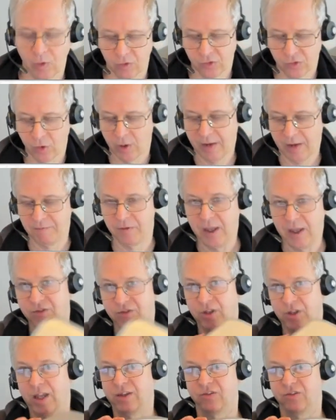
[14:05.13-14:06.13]
So as
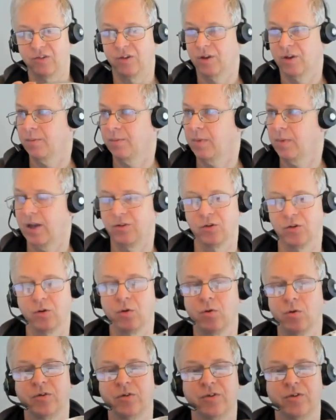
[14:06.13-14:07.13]
you
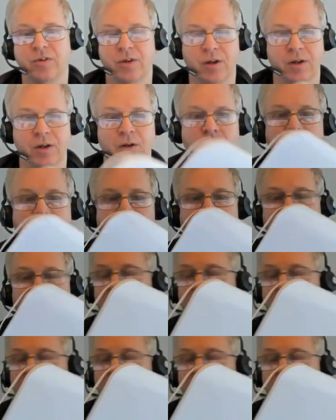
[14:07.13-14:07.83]
could